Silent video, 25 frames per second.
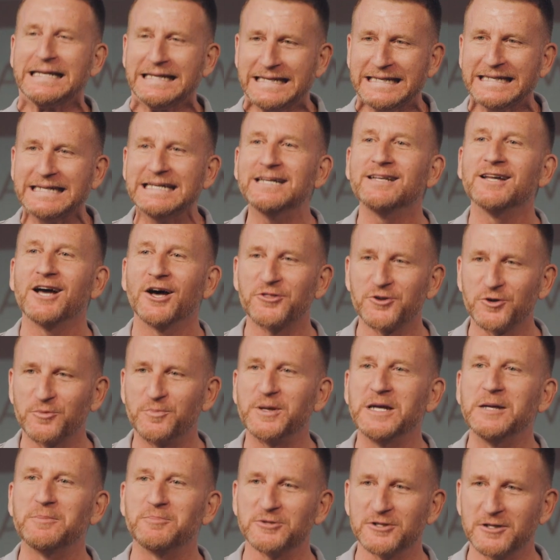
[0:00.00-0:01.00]
need other
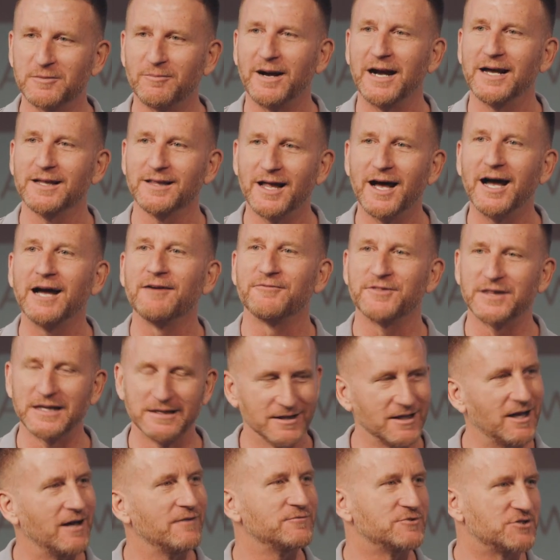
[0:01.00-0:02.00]
people in my life
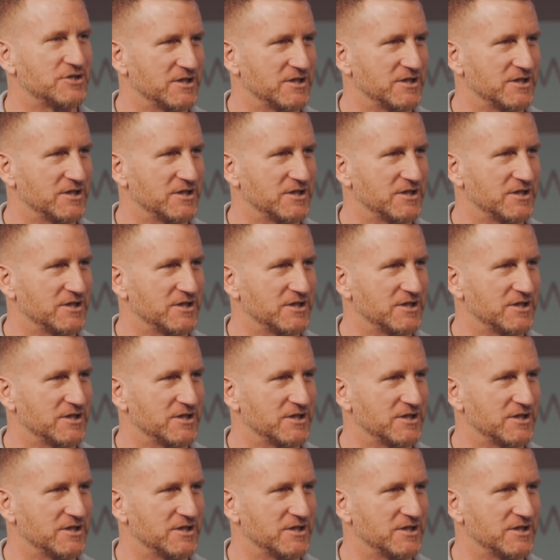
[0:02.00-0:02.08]
that love